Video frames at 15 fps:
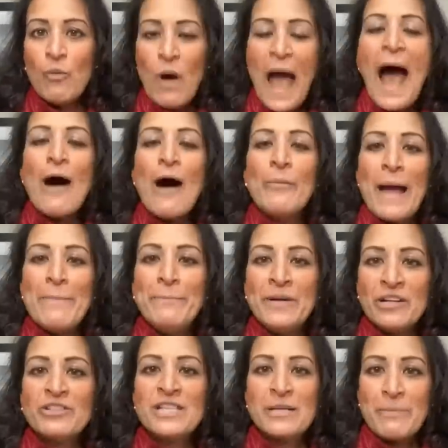how am I
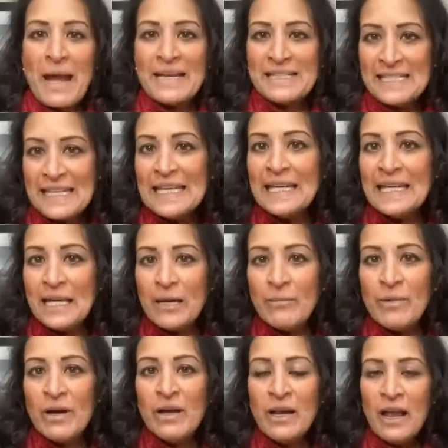building my
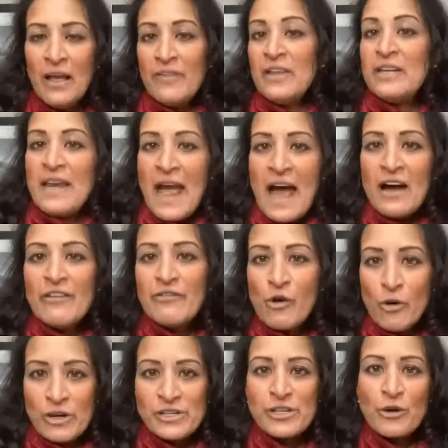team, then yeah, of
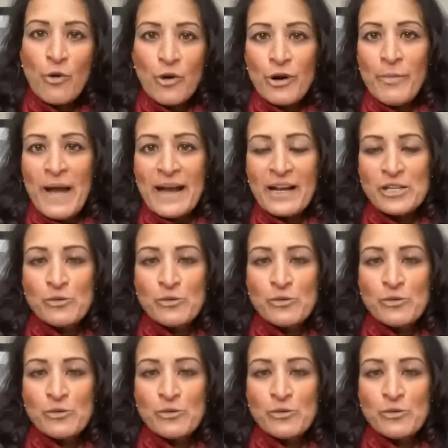course, a quarterback